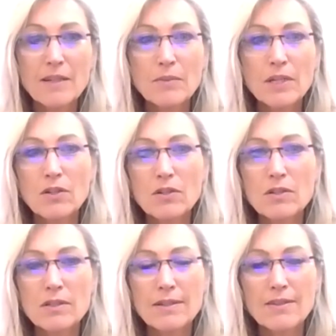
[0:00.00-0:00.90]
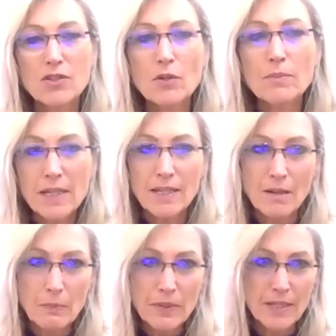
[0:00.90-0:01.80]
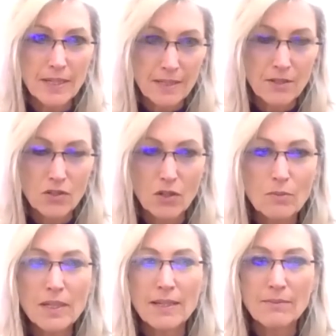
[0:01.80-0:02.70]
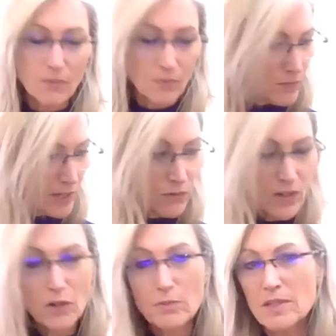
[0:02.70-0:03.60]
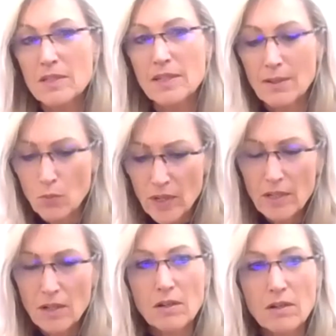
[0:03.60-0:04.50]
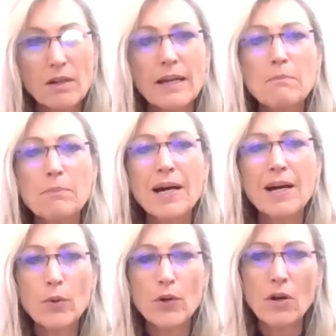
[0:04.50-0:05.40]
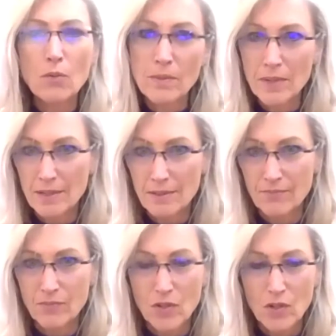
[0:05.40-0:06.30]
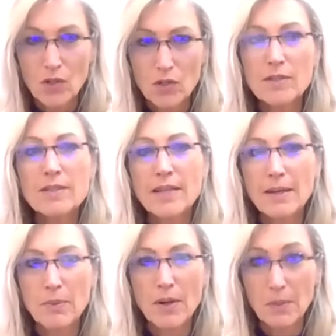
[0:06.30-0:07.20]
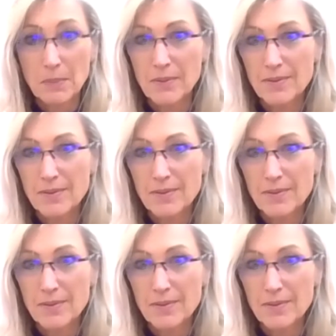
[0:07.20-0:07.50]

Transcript: Because so many companies and so many environments say we are empower our women to step up,